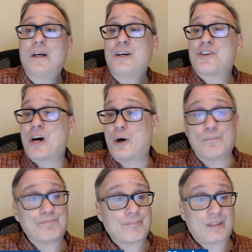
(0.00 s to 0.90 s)

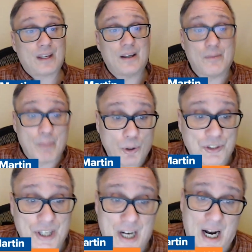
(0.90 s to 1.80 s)
So
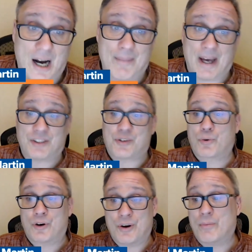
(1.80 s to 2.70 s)
most of the comments
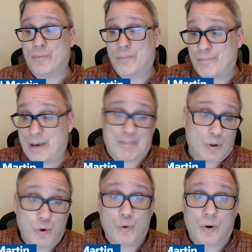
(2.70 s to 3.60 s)
were
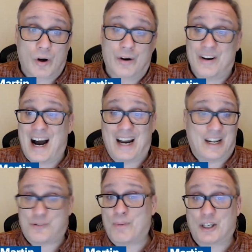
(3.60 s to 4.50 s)
people who were not
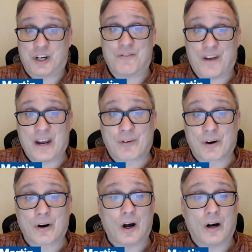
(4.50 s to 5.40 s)
as much in
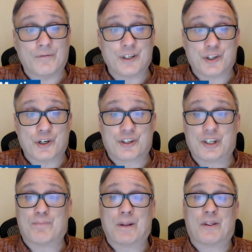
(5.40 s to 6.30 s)
favor of the
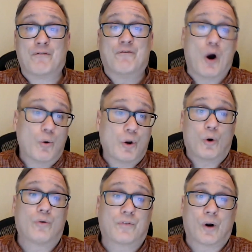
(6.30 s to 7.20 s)
jerseys, but the vote
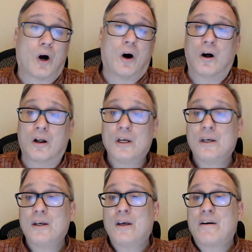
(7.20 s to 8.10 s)
overall,
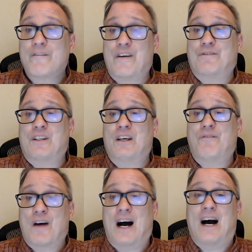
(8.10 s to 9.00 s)

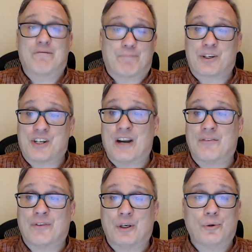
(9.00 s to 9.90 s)
55%
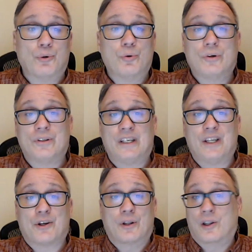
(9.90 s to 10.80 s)
of you
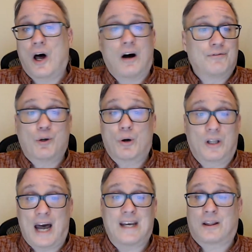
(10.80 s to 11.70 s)
either loved or
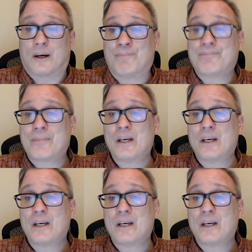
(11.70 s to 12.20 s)
liked them,